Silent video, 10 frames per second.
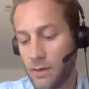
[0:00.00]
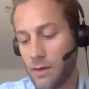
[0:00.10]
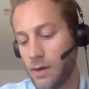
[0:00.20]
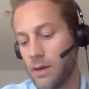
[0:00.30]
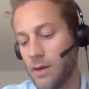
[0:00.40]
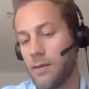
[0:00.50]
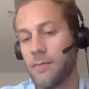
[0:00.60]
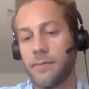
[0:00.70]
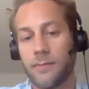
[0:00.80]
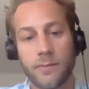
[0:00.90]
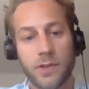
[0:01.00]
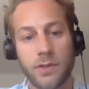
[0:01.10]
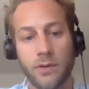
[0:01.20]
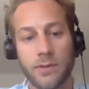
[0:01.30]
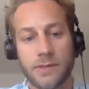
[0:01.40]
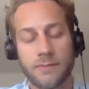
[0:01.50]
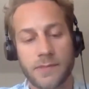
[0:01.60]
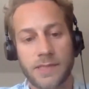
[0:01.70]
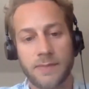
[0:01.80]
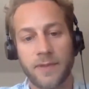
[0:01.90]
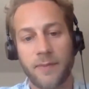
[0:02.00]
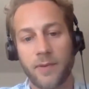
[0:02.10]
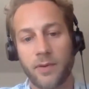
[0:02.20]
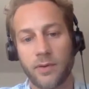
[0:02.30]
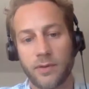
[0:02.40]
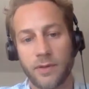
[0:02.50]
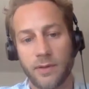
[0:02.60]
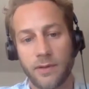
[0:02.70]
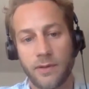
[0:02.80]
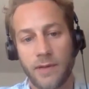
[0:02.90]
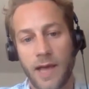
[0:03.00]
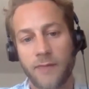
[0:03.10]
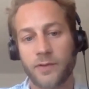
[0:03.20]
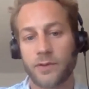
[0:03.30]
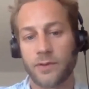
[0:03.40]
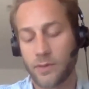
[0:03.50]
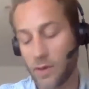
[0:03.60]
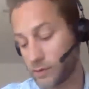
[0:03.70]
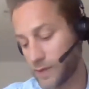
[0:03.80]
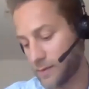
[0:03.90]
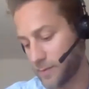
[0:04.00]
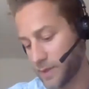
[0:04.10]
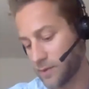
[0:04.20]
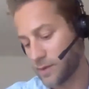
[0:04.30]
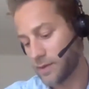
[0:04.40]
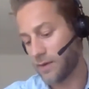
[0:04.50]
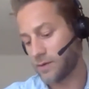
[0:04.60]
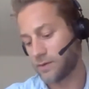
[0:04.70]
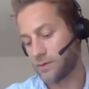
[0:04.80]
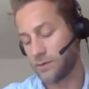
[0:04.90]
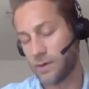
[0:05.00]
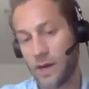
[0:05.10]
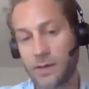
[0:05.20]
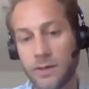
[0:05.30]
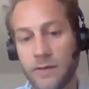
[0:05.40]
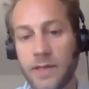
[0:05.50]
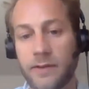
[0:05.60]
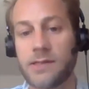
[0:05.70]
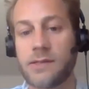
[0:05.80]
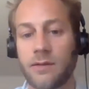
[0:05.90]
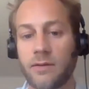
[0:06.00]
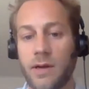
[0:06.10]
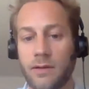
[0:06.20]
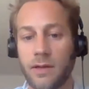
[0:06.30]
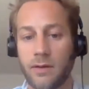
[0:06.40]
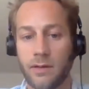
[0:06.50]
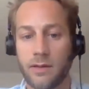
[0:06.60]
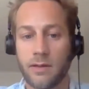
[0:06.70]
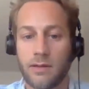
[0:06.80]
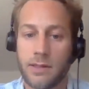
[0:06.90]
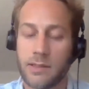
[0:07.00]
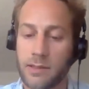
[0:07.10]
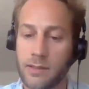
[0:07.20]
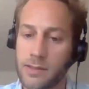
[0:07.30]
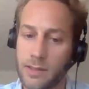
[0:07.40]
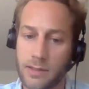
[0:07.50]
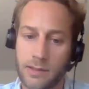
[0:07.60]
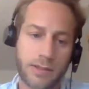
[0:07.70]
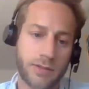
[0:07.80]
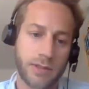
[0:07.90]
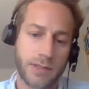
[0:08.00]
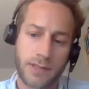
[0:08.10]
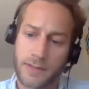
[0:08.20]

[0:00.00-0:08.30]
in September or the after lockdown period. How are you living things on the ground there in industrious?